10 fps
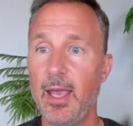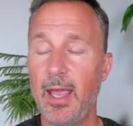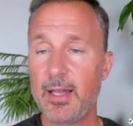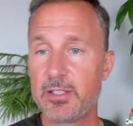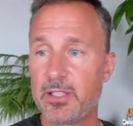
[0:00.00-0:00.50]

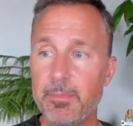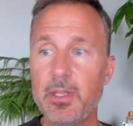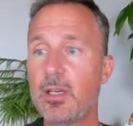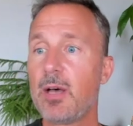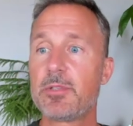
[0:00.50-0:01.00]
and
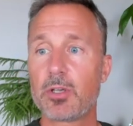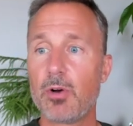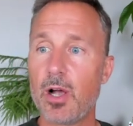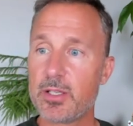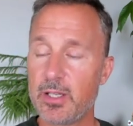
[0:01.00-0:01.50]
something comes
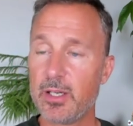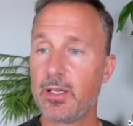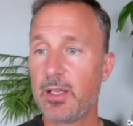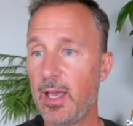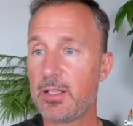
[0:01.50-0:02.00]
across that
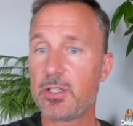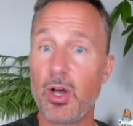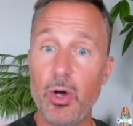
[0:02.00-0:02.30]
indicates,